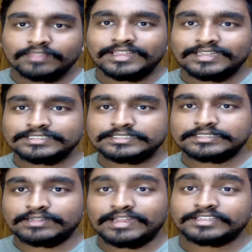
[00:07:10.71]
that
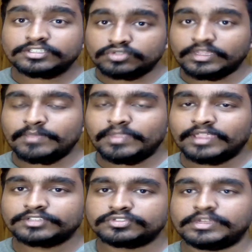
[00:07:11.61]
is related to the
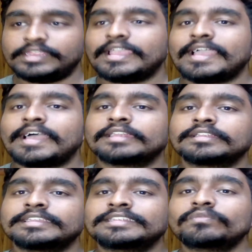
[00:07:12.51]
gaming industry, and